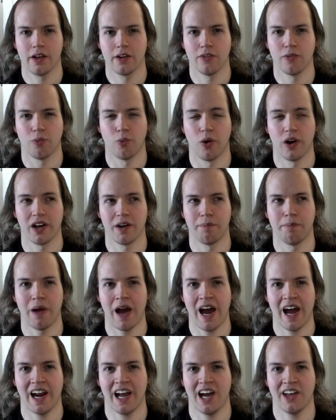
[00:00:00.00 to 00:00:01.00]
what a
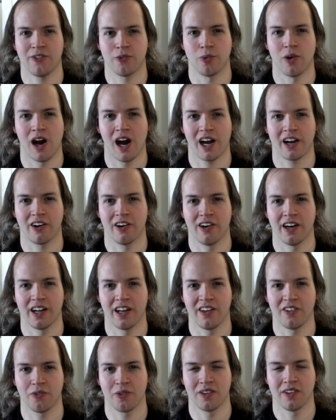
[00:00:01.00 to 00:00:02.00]
badass rocker it
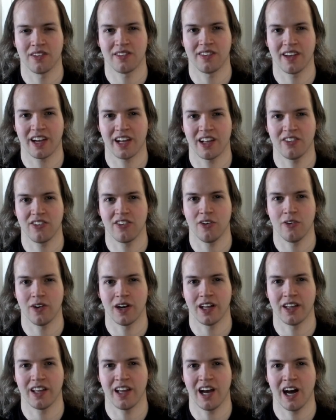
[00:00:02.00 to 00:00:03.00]
is for the second tune
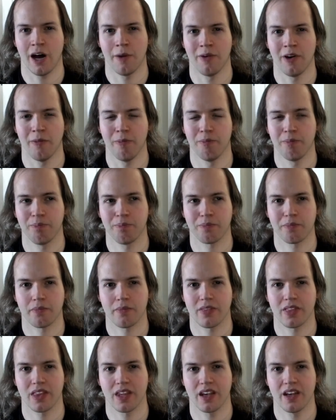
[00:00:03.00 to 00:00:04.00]
on the album.
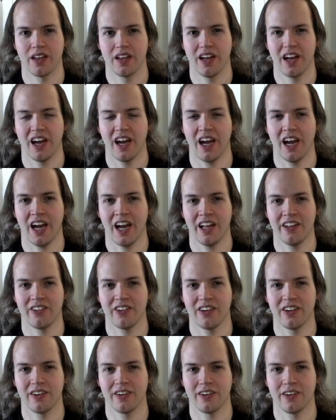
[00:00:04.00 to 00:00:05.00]

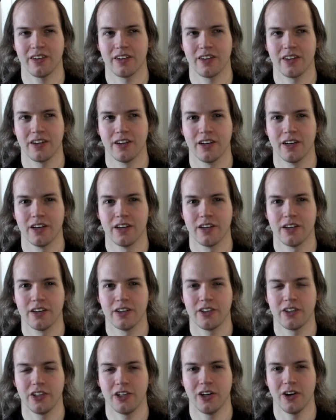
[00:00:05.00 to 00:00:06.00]
And
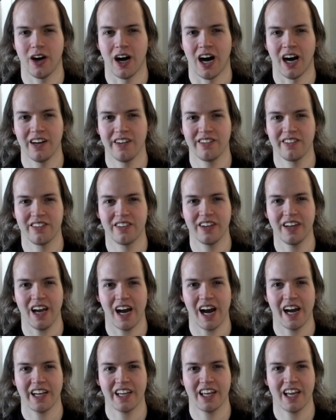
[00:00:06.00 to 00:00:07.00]
you know, honestly,
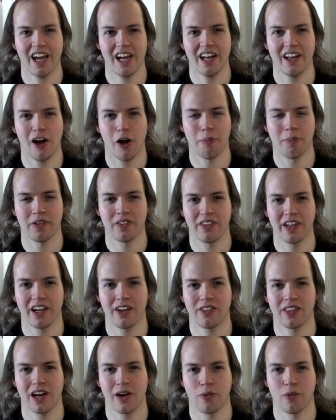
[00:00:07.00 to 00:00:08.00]
I can't help but think
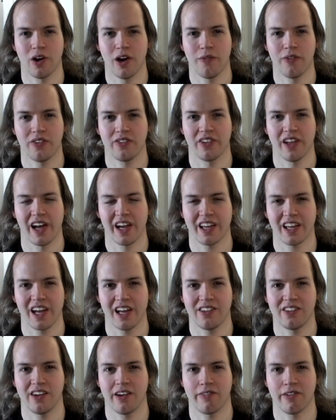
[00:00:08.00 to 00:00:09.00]
of that riff as like
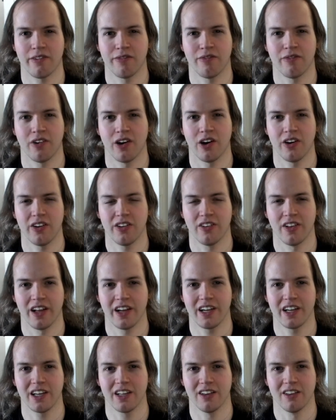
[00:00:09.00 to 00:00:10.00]
a different
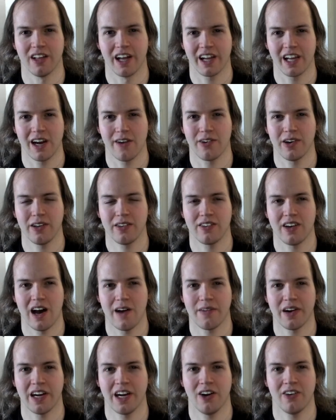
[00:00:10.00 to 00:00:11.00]
like every
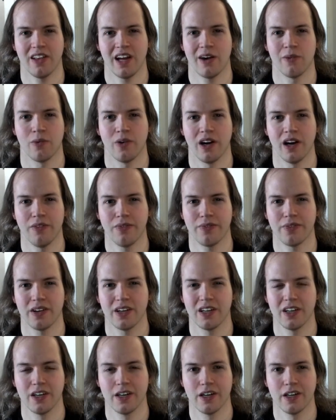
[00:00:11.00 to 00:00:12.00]
time I hear that riff,
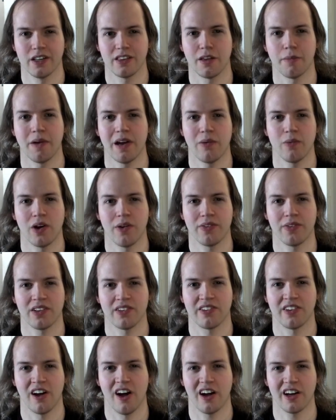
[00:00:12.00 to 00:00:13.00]
the main riff of the
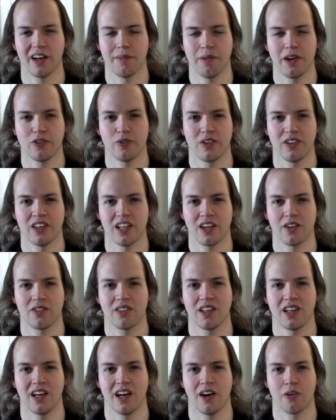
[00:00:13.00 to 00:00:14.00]
song, it makes me think of
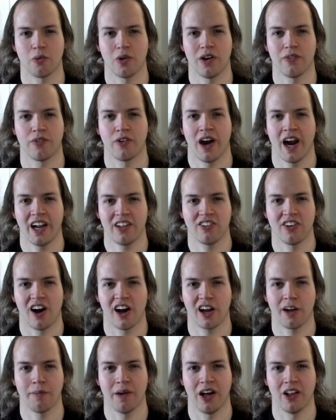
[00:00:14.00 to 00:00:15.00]
the riff for "Ain't
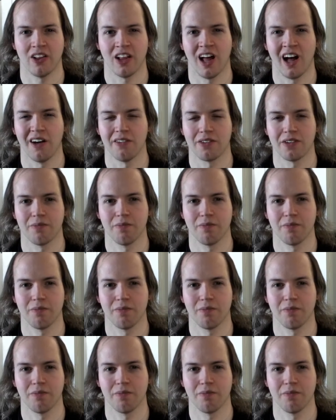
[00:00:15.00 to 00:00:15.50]
Talking About Love."